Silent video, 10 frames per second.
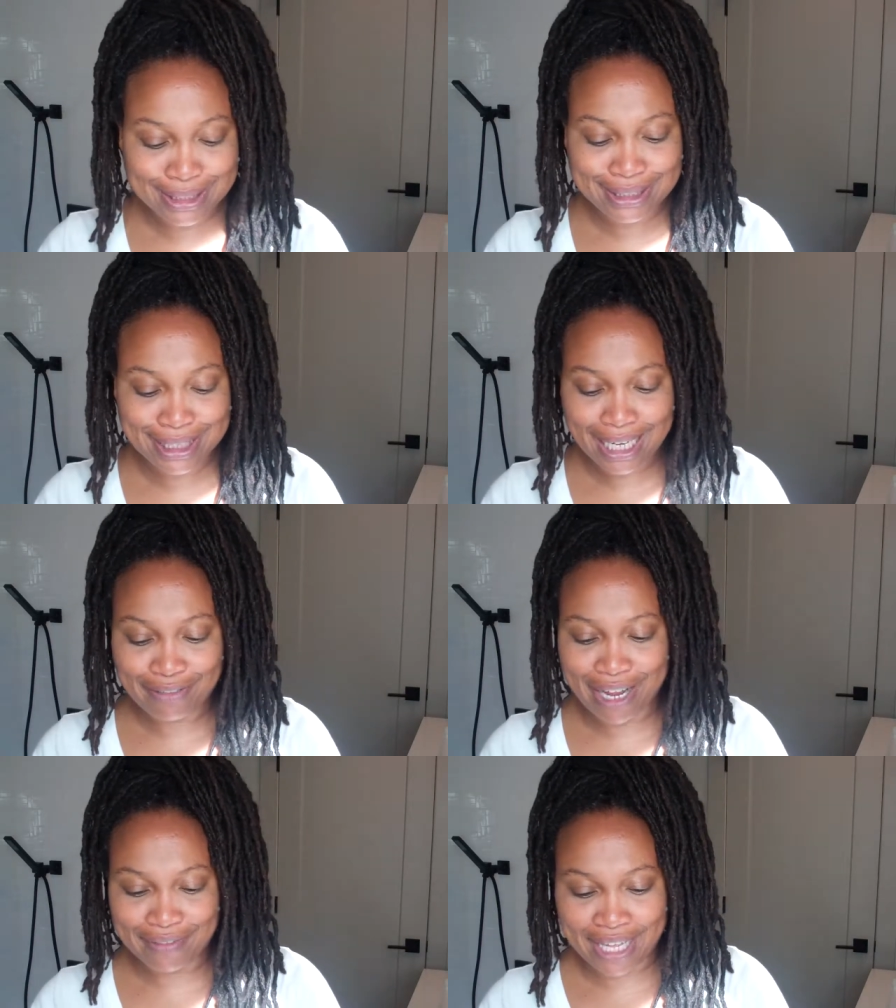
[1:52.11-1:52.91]
Just sat
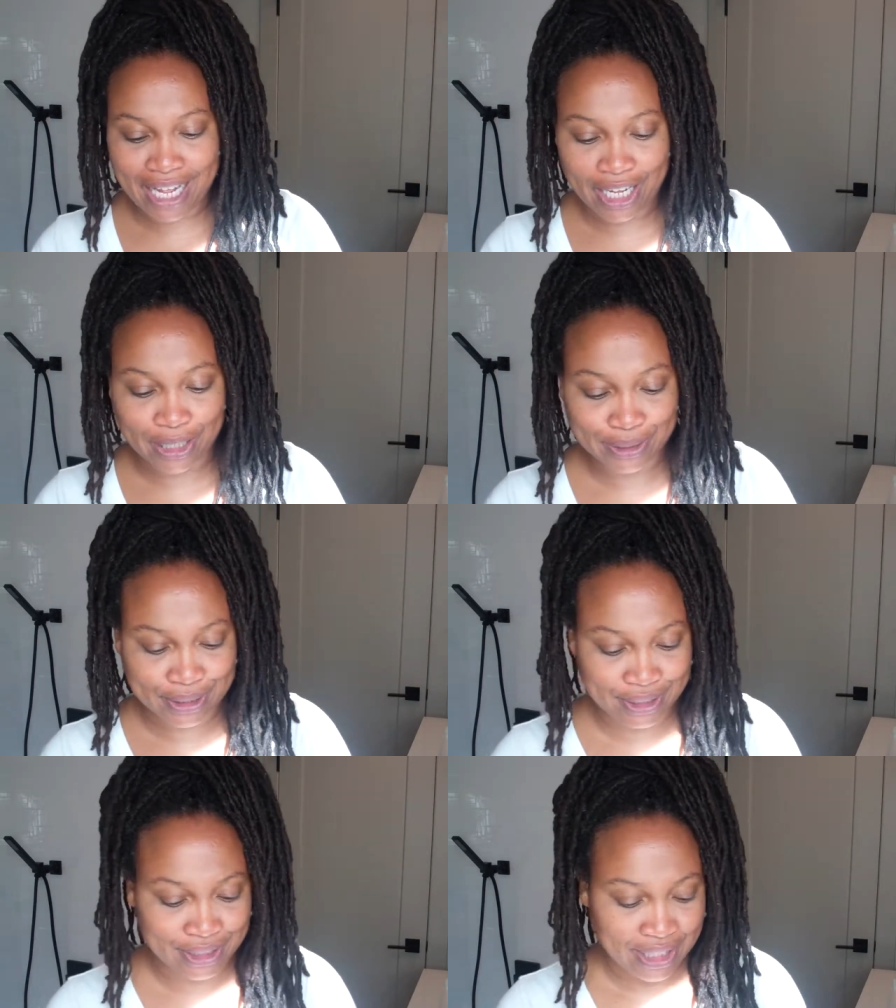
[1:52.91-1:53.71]
around the
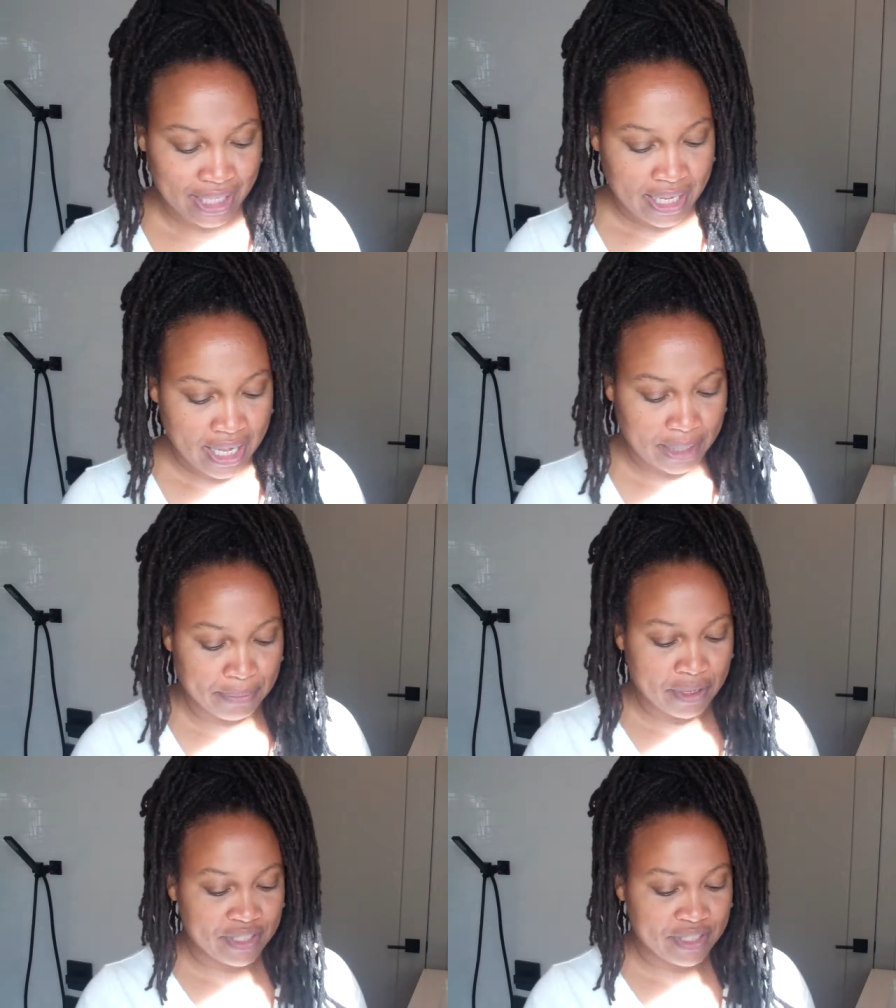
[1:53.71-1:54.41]
house um,